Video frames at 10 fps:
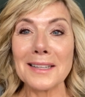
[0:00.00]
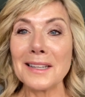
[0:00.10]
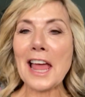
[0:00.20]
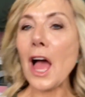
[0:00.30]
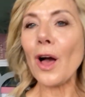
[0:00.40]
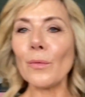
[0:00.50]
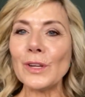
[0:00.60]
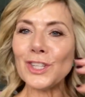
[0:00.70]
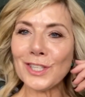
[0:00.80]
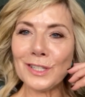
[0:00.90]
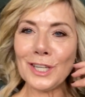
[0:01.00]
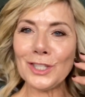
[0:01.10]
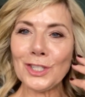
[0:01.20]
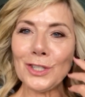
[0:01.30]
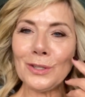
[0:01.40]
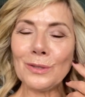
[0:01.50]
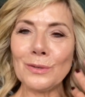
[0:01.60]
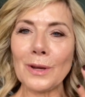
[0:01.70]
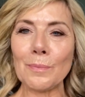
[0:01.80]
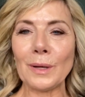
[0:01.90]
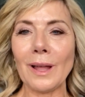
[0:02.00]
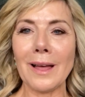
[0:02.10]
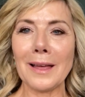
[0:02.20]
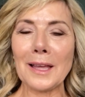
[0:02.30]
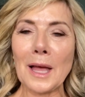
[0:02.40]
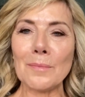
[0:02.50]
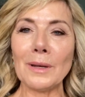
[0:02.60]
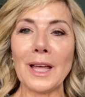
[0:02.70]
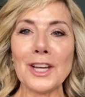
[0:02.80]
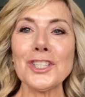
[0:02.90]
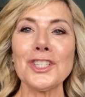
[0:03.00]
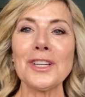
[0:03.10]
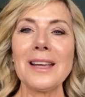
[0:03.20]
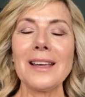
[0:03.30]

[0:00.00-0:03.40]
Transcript: Now we just need to apply a blush,